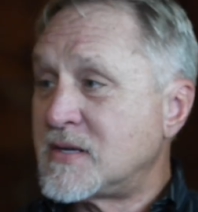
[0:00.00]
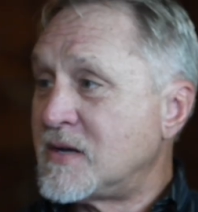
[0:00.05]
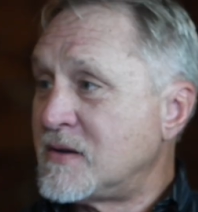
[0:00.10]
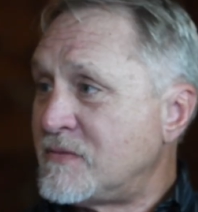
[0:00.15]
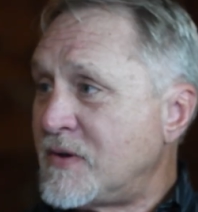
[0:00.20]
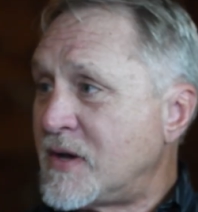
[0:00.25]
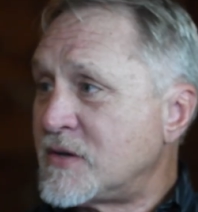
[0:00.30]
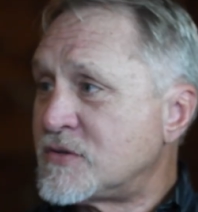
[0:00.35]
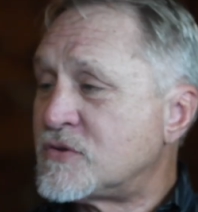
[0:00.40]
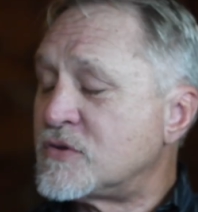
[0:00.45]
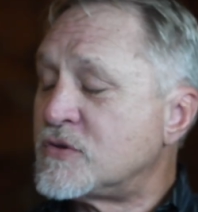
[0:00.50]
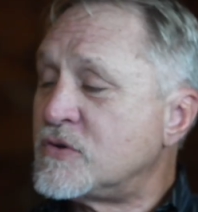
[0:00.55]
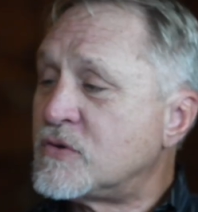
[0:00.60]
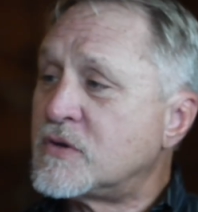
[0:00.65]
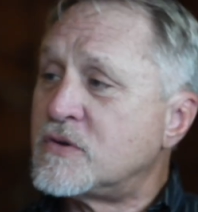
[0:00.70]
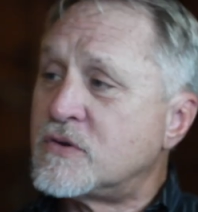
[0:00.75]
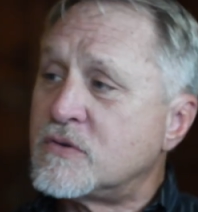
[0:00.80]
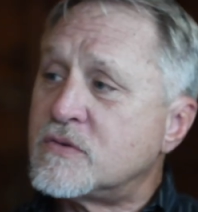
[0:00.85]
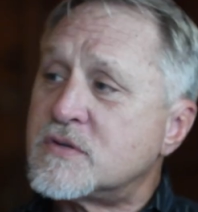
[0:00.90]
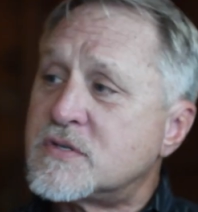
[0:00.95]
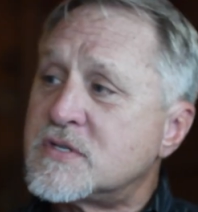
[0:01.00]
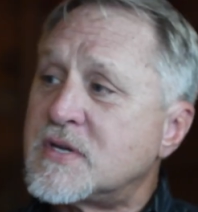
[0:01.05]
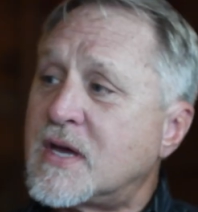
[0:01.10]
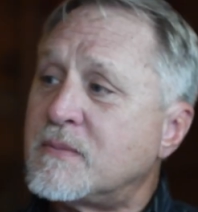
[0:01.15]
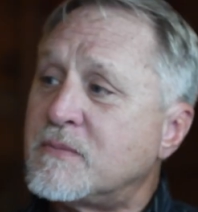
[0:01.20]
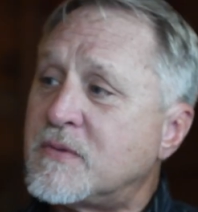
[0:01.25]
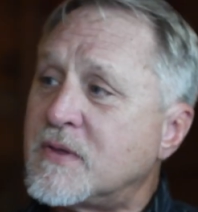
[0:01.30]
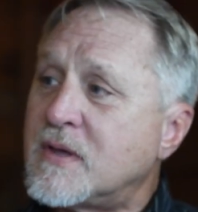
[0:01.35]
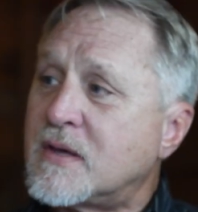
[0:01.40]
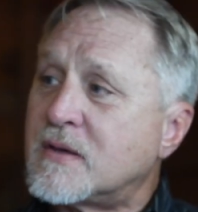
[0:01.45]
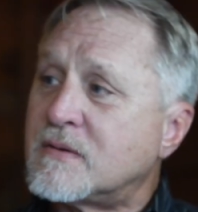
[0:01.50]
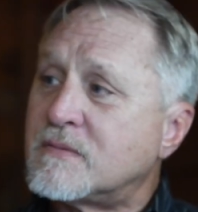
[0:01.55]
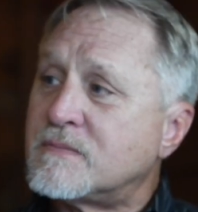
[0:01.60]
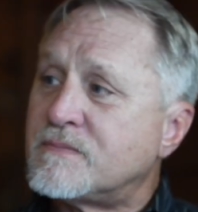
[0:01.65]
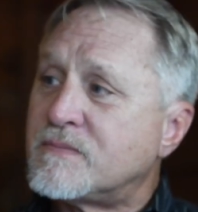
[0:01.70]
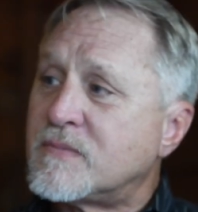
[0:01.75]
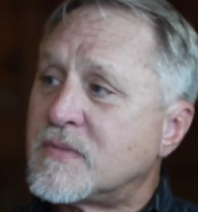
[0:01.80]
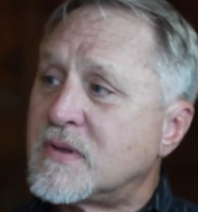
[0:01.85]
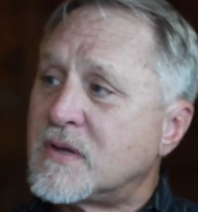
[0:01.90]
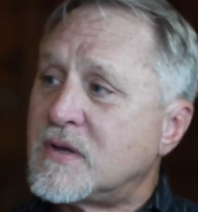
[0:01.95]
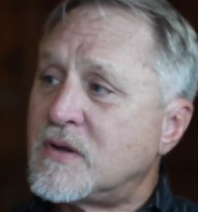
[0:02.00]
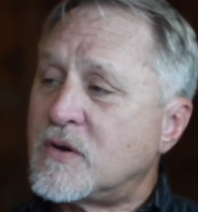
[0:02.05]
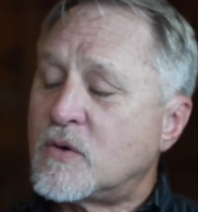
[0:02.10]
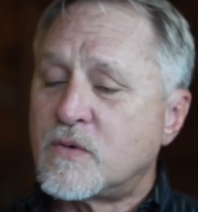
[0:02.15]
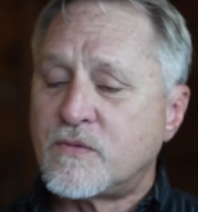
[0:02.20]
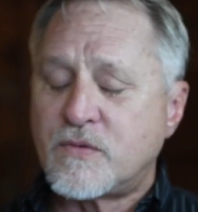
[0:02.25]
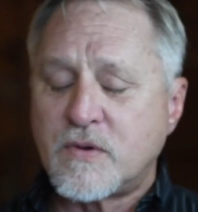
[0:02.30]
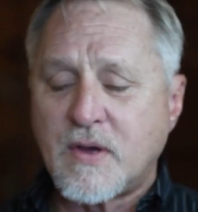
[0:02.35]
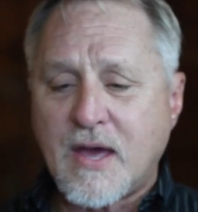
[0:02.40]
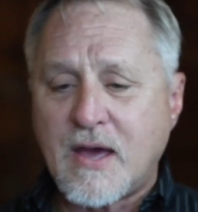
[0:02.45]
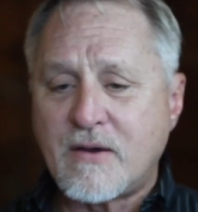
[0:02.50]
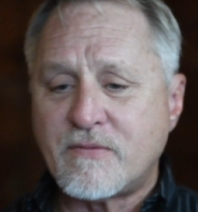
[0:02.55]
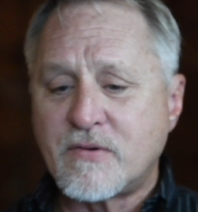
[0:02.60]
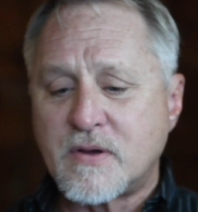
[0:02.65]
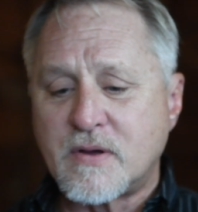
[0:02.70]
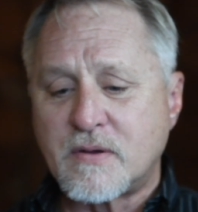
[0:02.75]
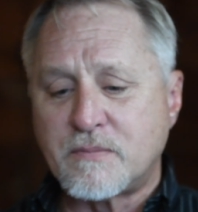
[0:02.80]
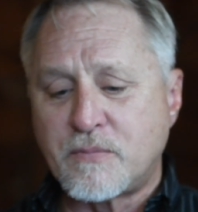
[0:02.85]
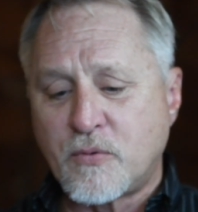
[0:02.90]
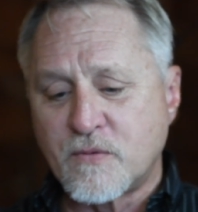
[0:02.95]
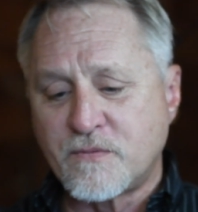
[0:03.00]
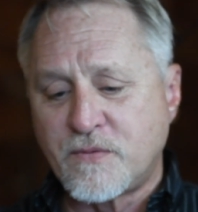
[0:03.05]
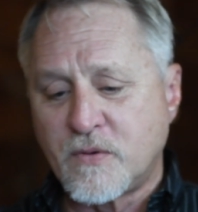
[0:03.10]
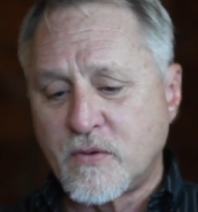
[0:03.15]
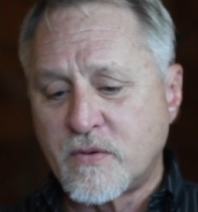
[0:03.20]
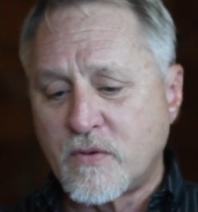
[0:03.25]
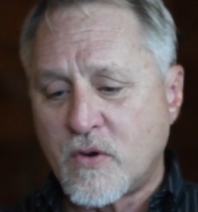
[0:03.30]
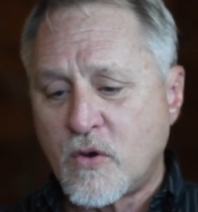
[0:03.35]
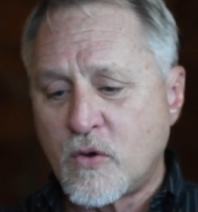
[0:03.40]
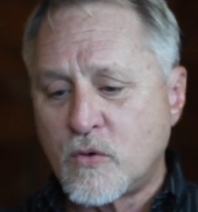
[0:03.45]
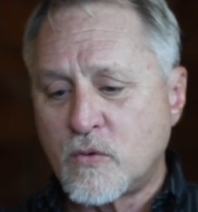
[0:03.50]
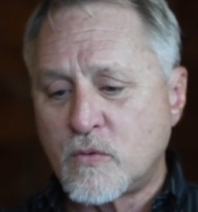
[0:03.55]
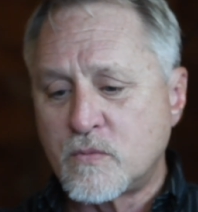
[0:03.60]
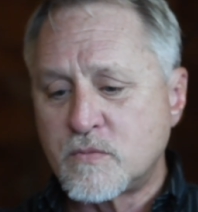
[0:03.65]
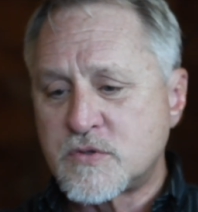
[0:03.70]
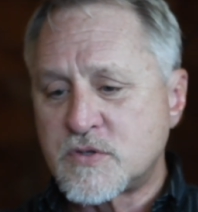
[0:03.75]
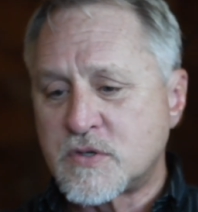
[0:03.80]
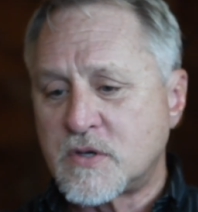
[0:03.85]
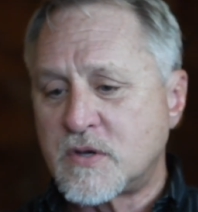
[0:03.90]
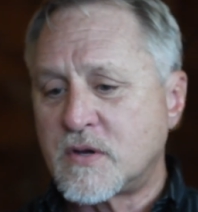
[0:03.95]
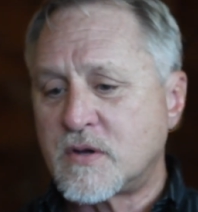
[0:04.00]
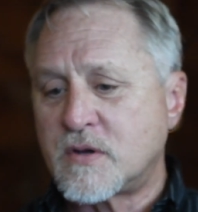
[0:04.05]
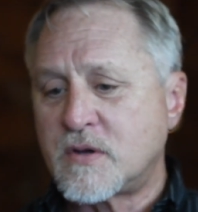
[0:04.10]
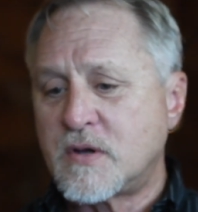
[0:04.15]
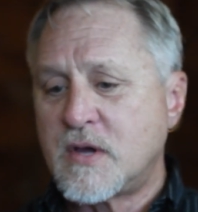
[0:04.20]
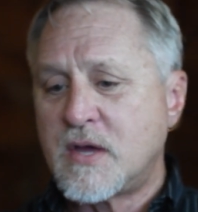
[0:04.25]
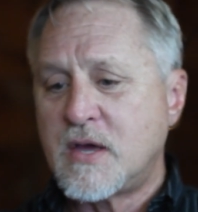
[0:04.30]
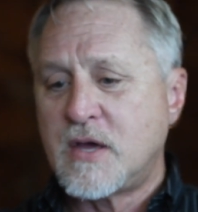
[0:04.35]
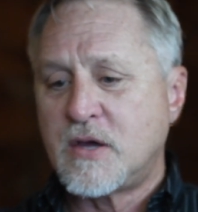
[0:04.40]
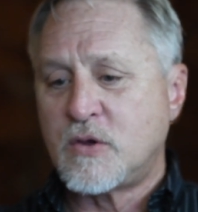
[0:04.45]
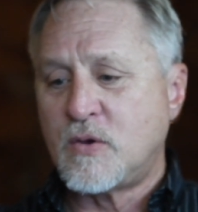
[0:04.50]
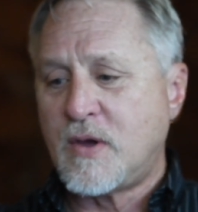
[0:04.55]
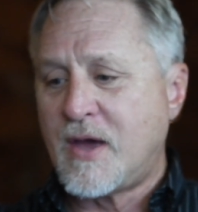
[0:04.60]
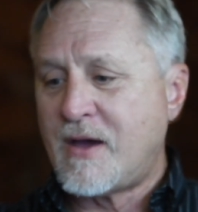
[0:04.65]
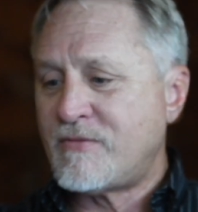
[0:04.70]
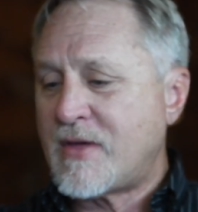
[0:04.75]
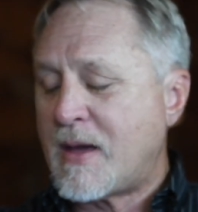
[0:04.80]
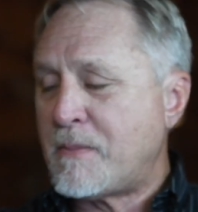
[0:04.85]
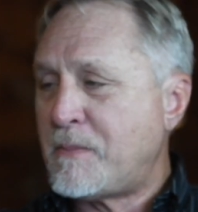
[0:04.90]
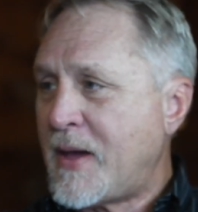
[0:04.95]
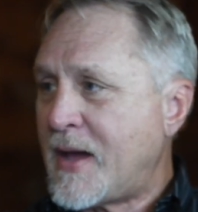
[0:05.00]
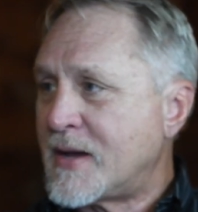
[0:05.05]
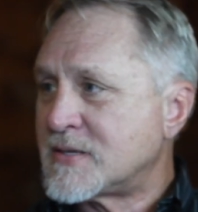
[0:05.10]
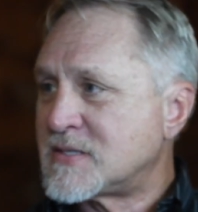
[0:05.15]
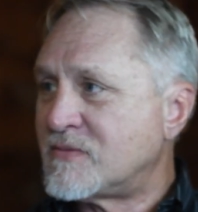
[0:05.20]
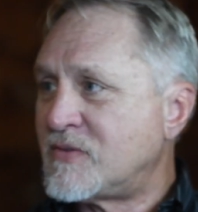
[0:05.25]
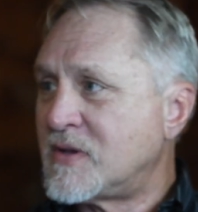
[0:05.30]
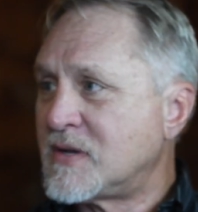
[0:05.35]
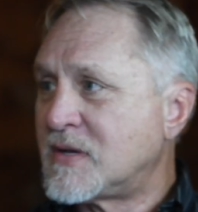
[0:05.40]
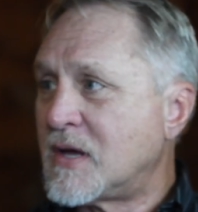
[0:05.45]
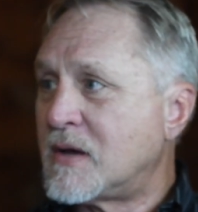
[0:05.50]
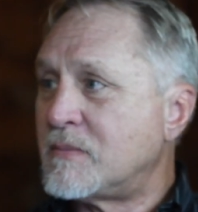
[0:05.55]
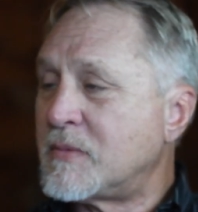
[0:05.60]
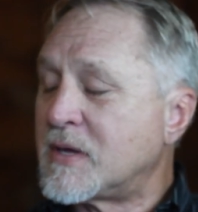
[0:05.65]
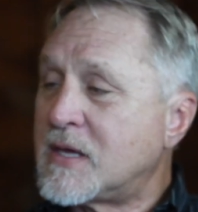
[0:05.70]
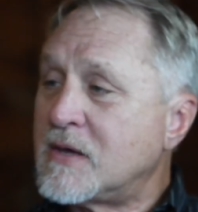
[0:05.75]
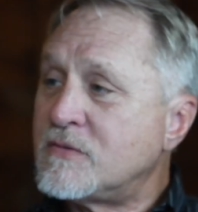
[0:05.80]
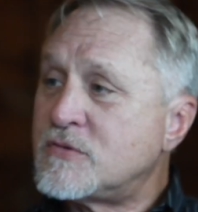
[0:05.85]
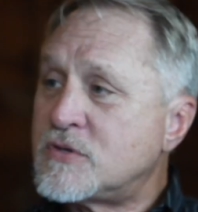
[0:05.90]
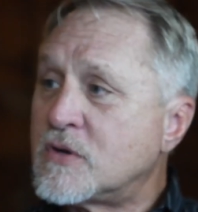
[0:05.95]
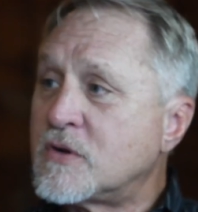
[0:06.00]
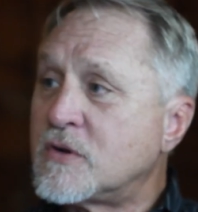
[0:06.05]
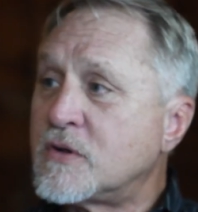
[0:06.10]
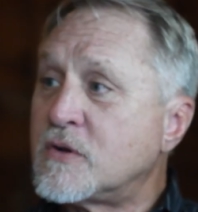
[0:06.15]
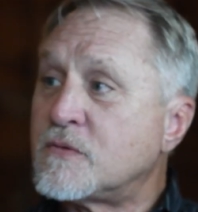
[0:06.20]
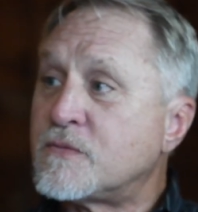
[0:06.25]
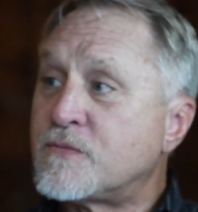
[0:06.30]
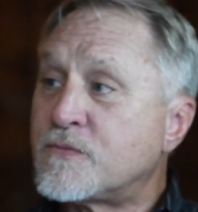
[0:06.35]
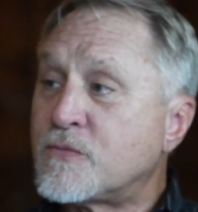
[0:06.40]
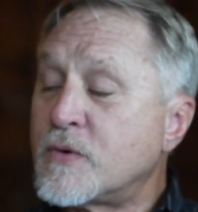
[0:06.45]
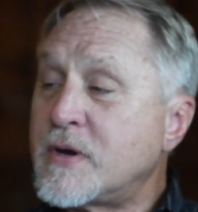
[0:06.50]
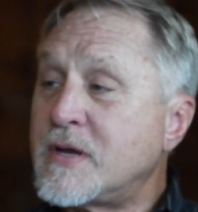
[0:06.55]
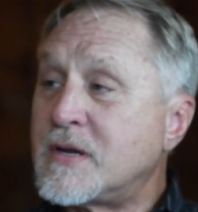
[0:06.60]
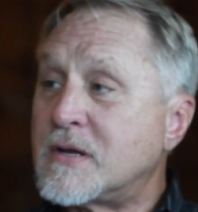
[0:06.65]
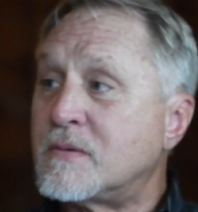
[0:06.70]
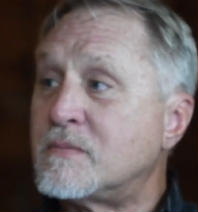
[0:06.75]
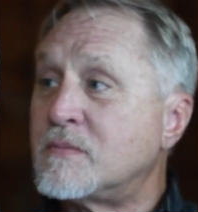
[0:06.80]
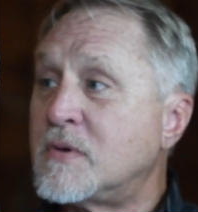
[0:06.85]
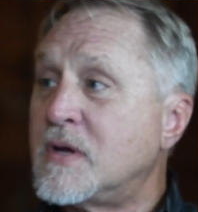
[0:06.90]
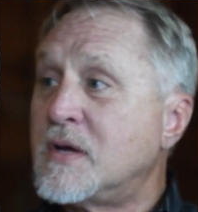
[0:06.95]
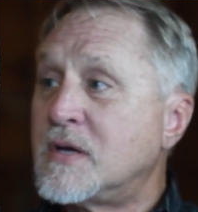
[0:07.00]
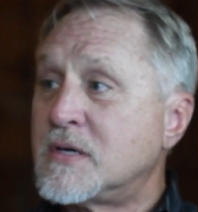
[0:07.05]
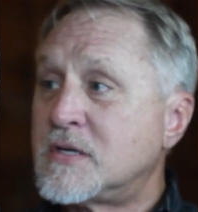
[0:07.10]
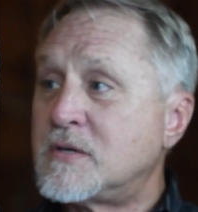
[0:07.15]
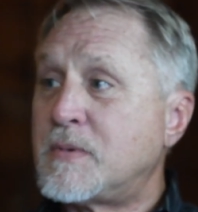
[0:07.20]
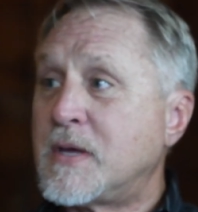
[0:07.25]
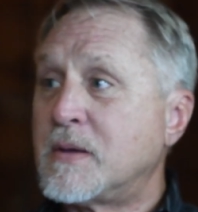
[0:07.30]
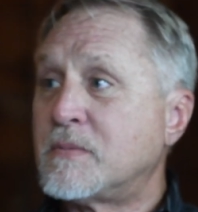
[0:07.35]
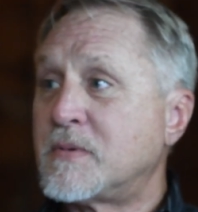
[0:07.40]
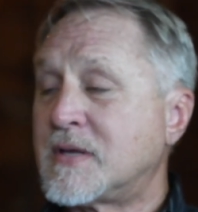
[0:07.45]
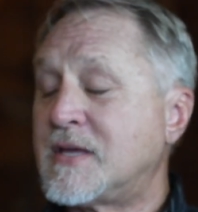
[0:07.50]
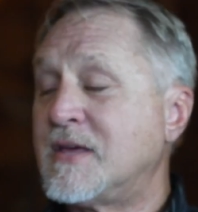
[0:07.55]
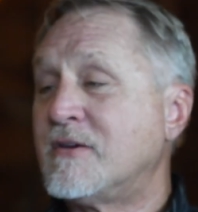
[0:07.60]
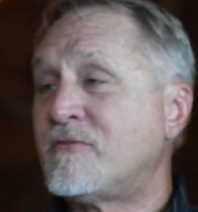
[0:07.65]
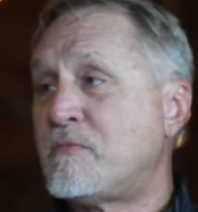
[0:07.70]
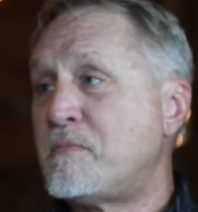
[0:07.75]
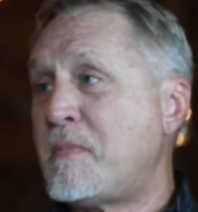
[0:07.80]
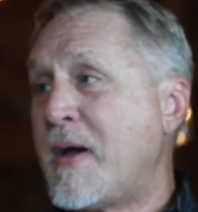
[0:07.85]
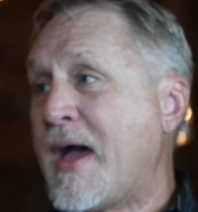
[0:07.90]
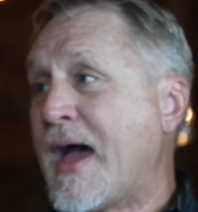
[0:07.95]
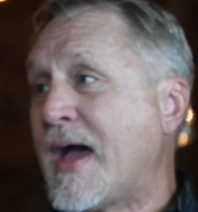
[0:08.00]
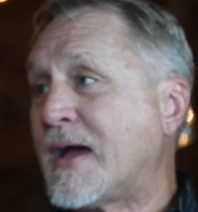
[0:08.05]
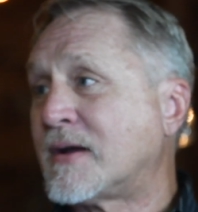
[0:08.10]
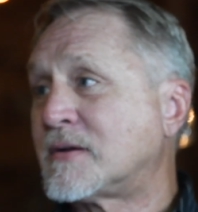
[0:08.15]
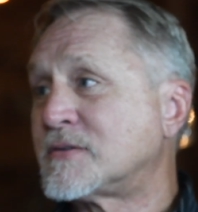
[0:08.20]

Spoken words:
an investor, you can do the same thing. If you have a portfolio of homes, you have that passive income, it gives you a little freedom to be able to give back.